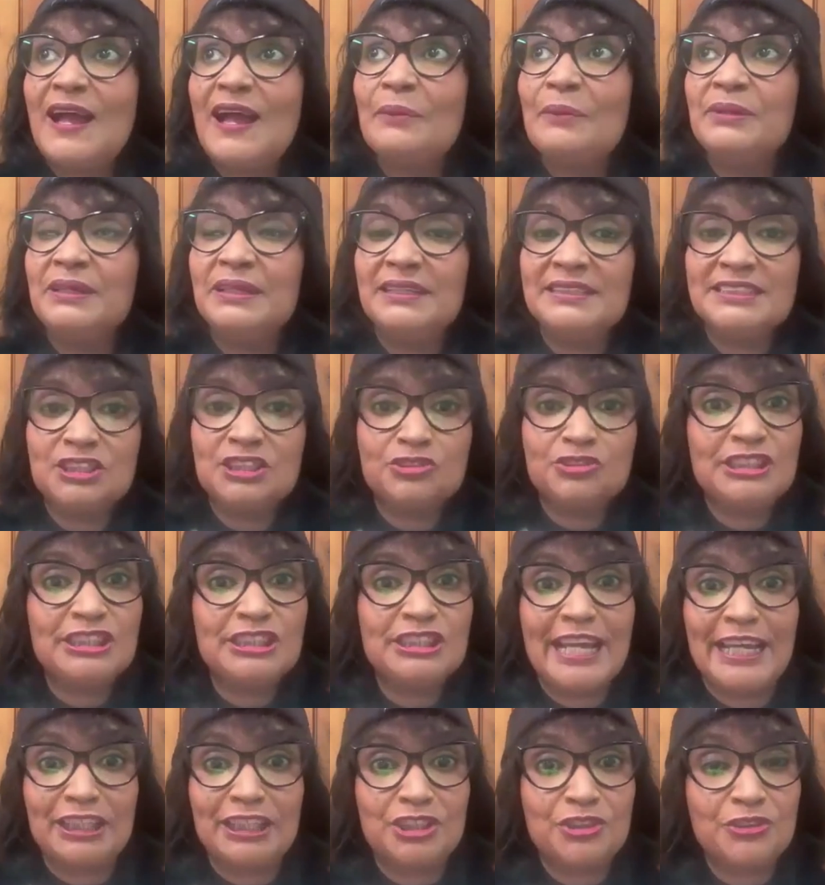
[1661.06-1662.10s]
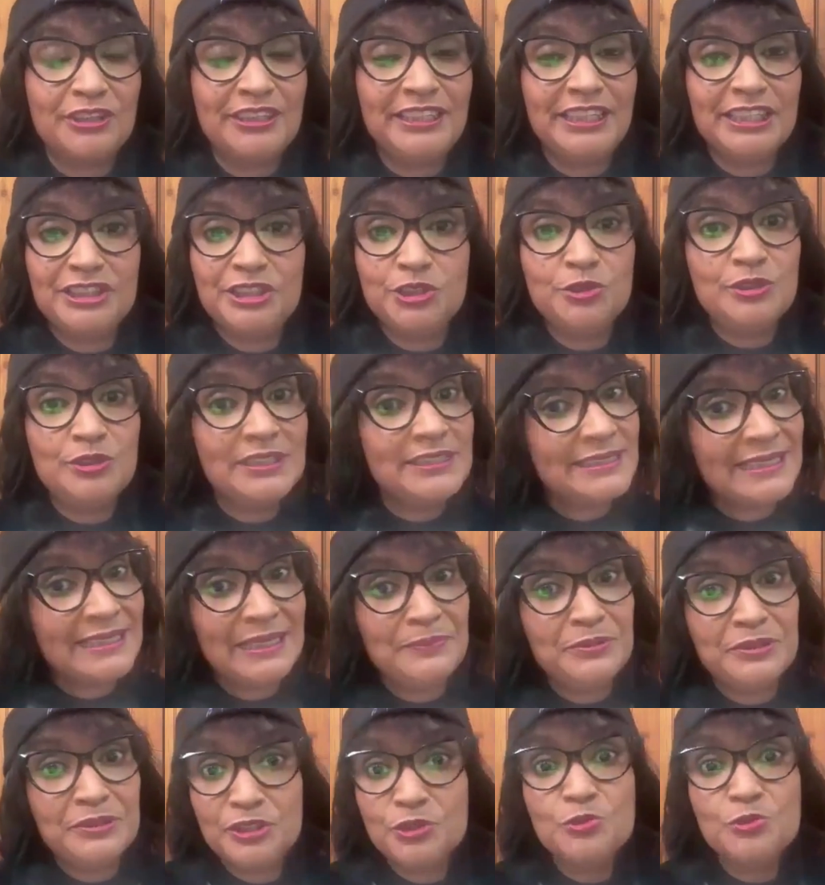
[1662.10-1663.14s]
fabulous trajectory that you just keep
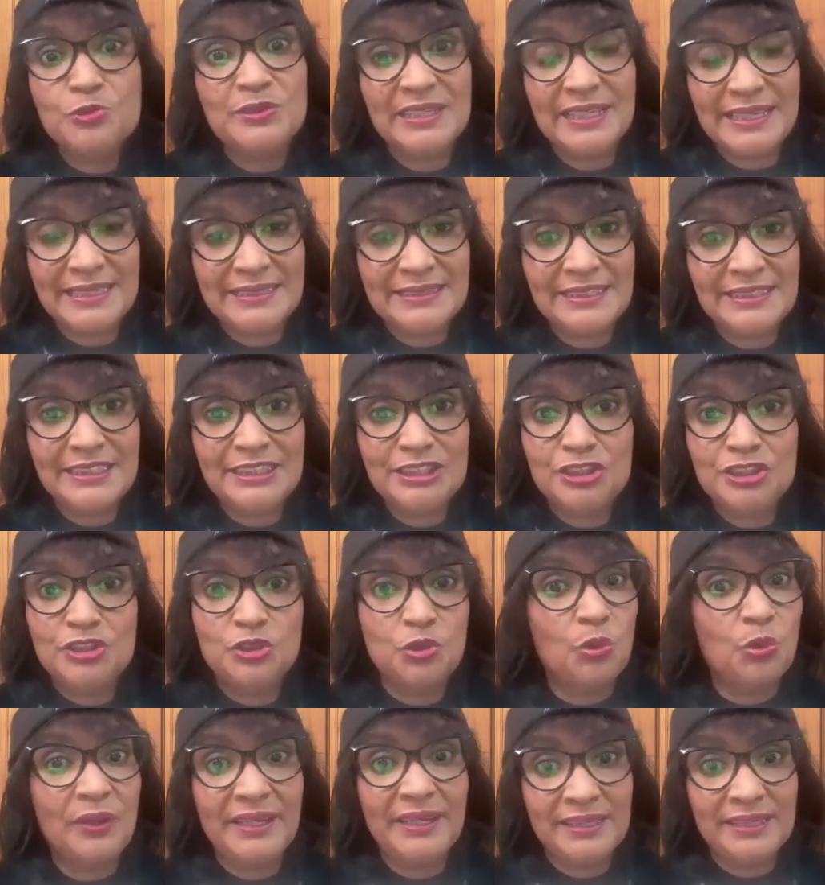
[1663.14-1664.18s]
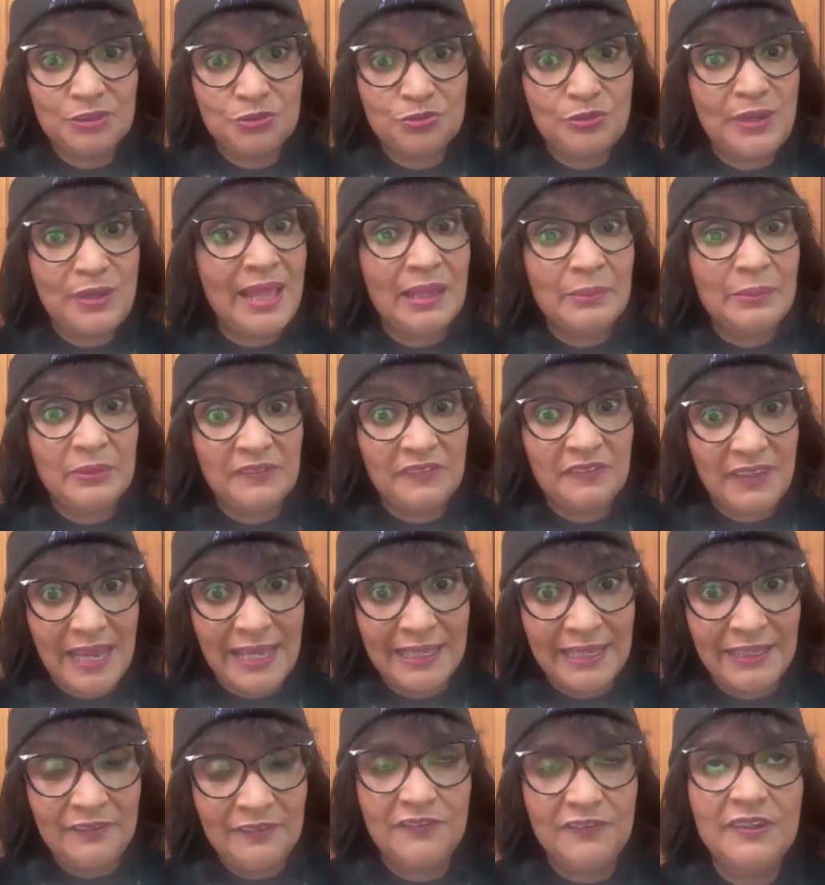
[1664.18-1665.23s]
shooting into the joyous realm of
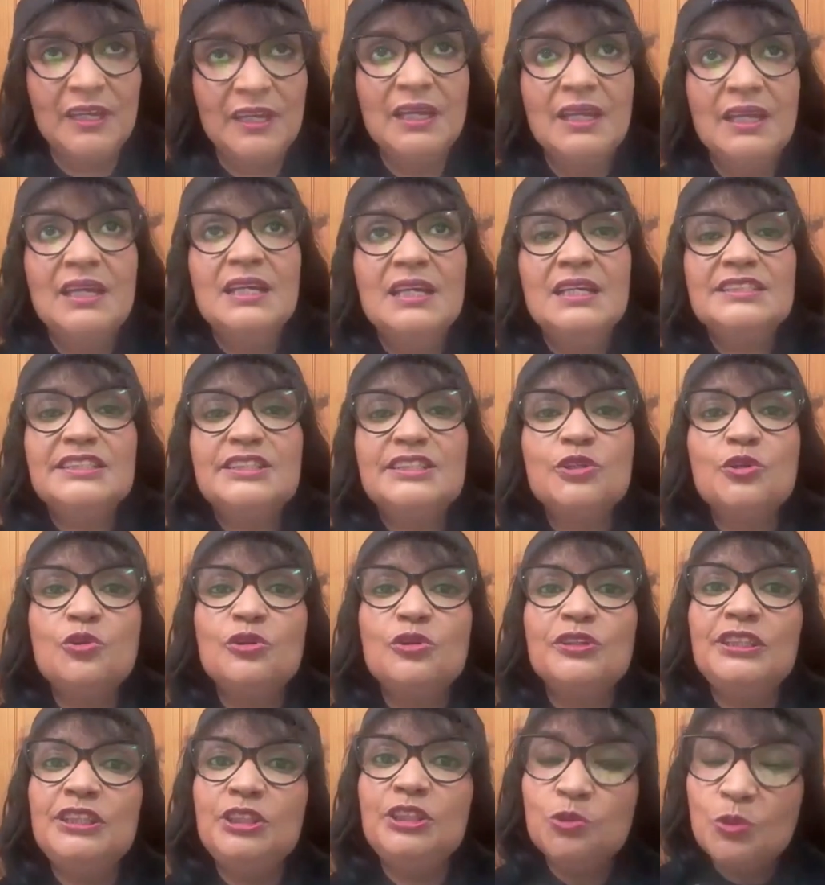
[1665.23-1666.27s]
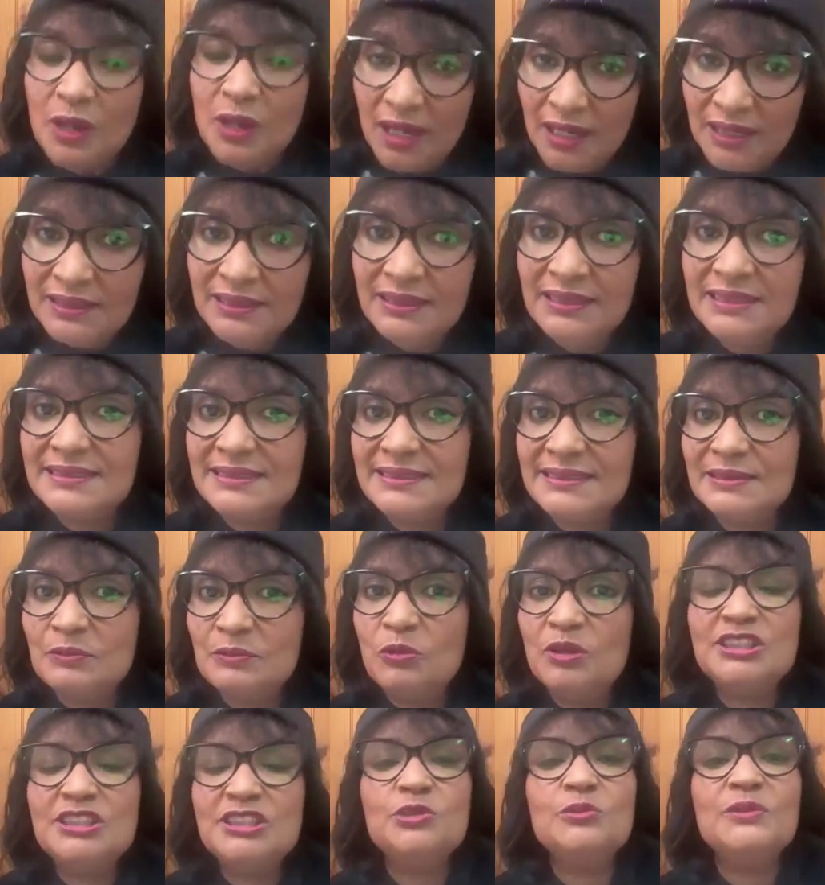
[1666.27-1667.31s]
life. So you understand,
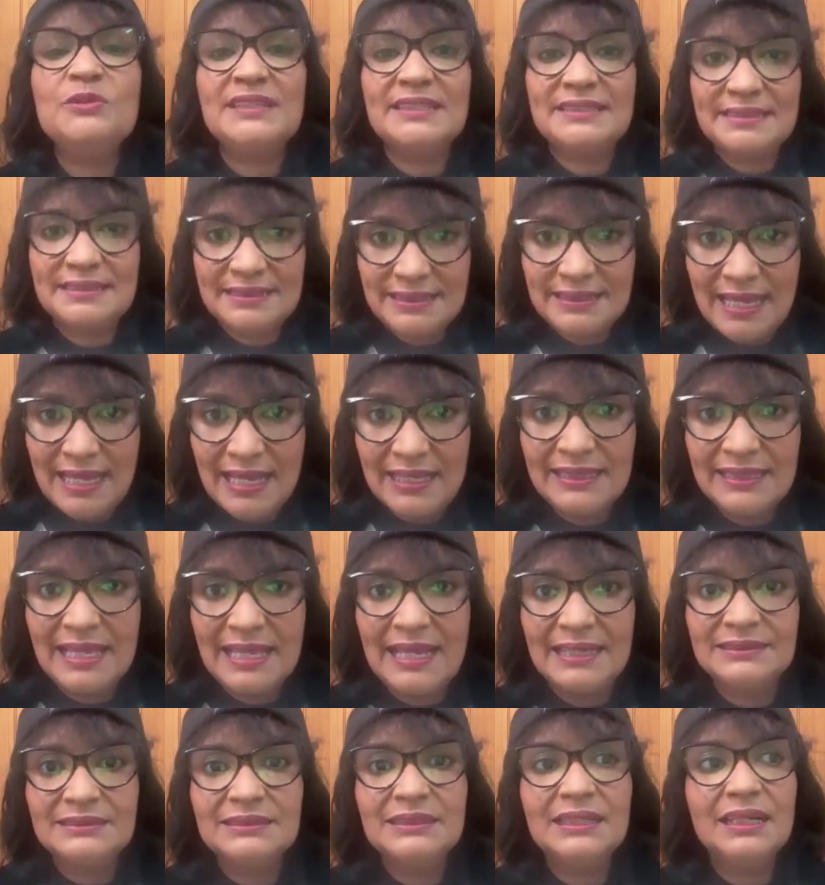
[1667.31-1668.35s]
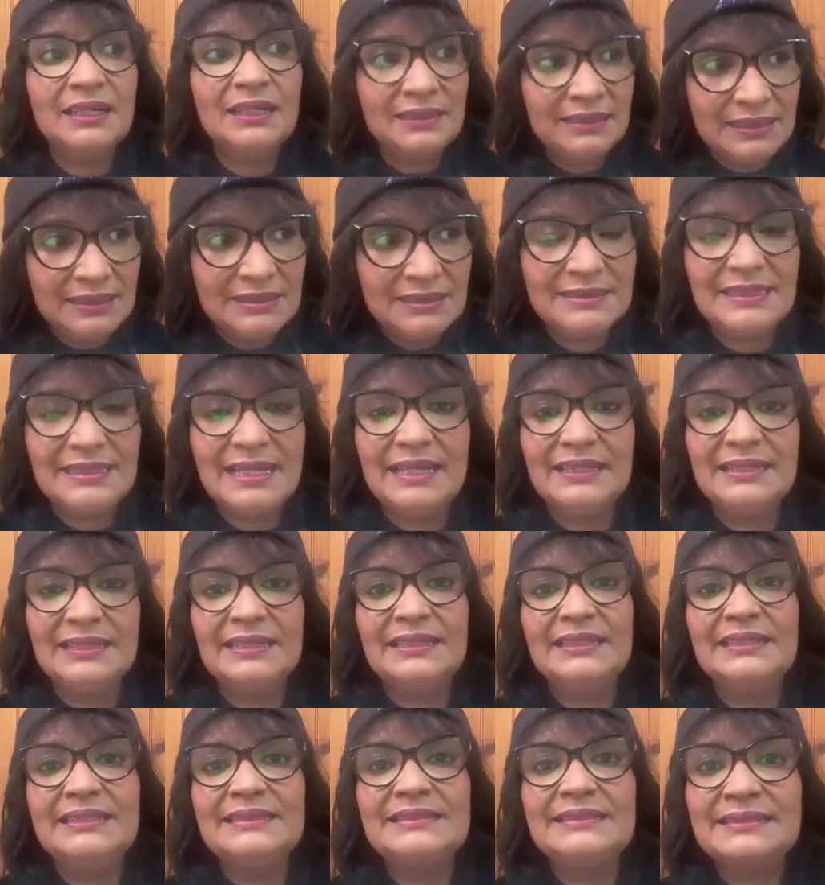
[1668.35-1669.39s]
once you understand that, and at
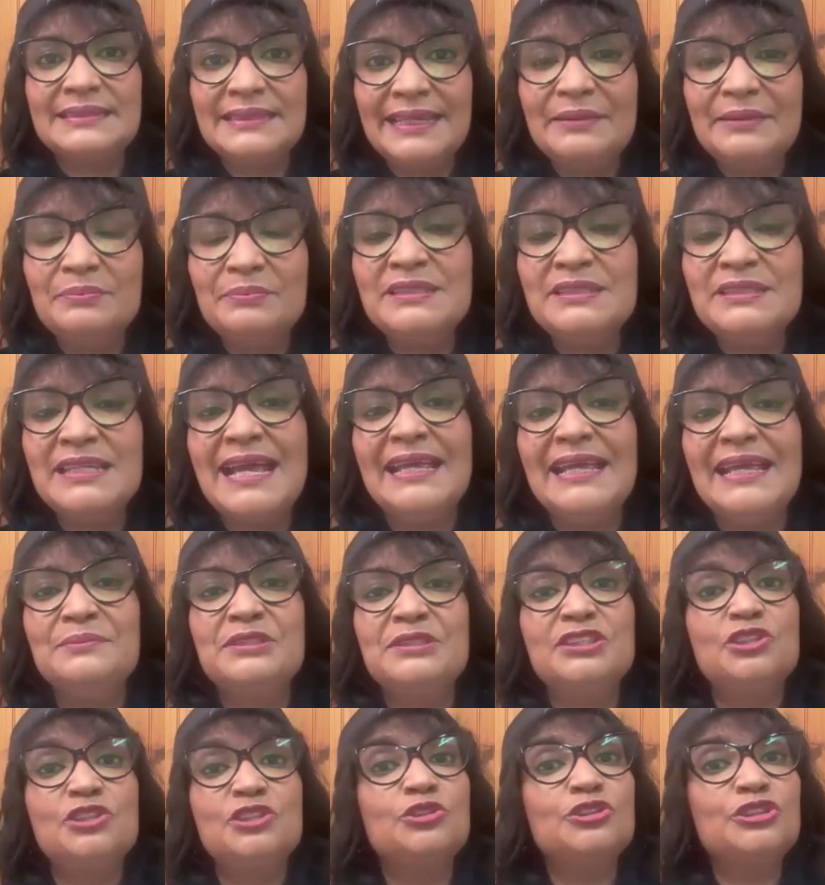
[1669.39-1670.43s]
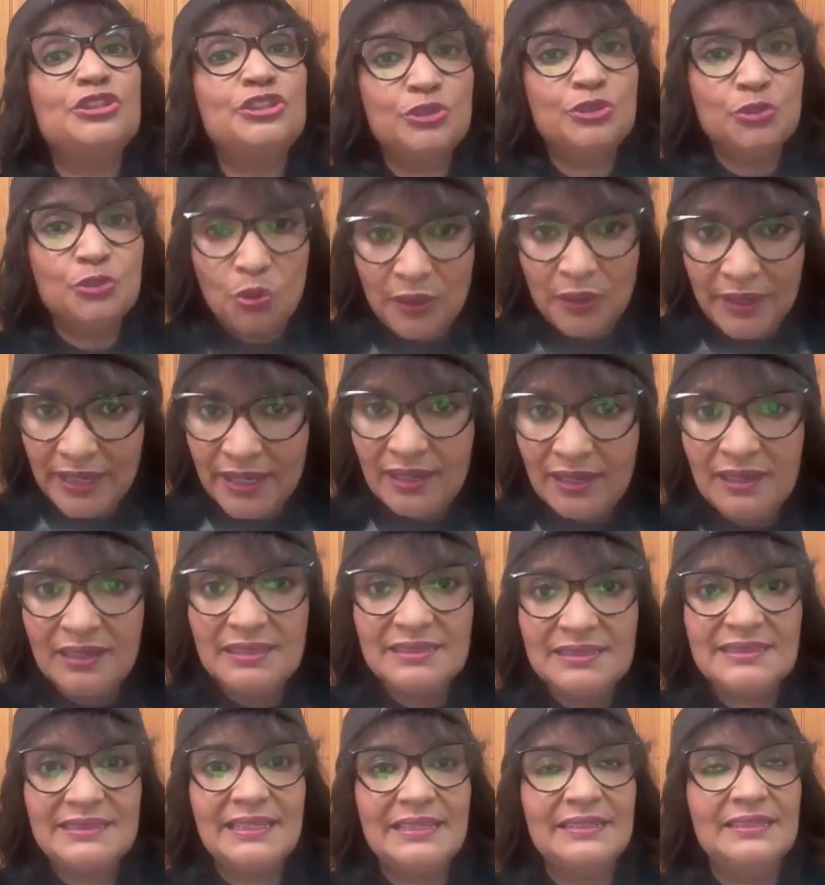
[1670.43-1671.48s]
the same time that you're joyous
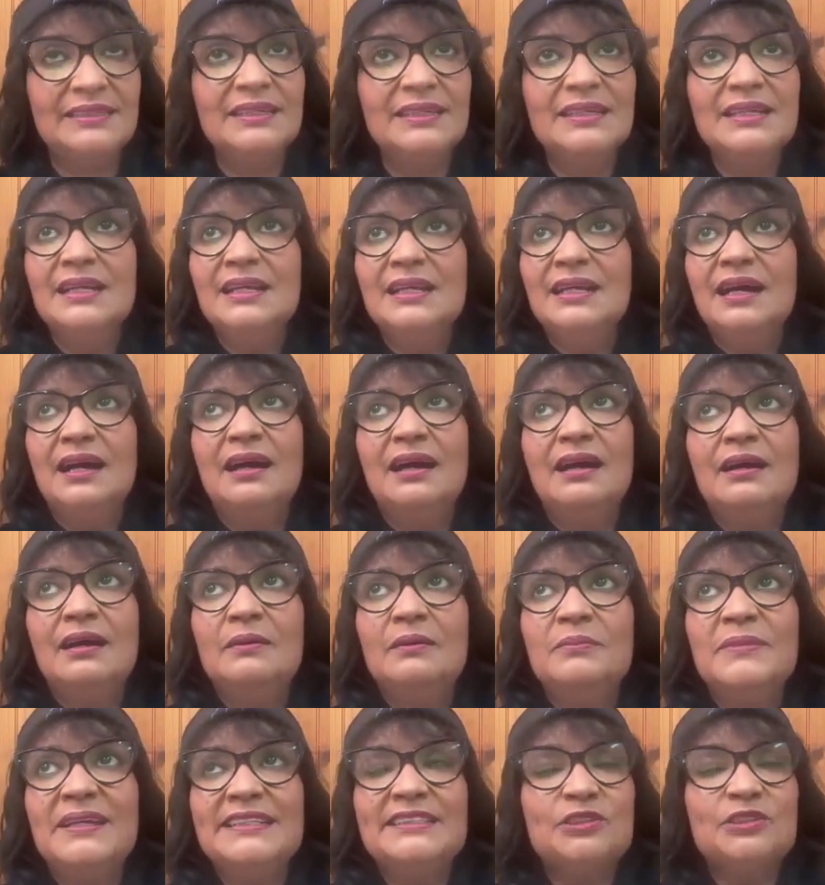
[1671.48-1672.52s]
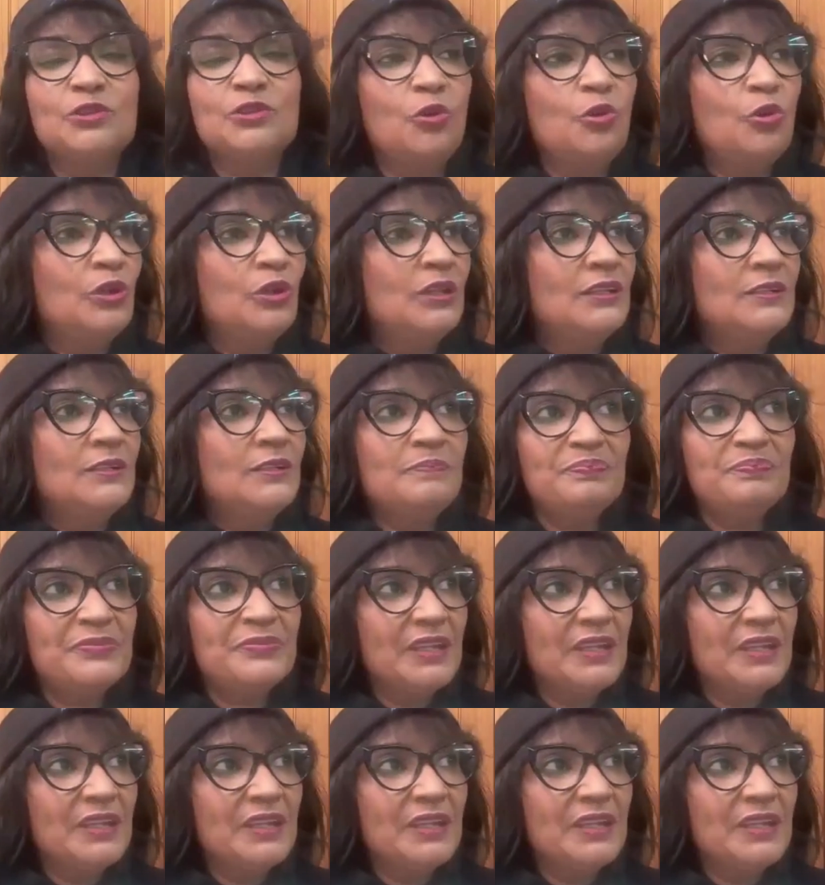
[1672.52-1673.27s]
and it's all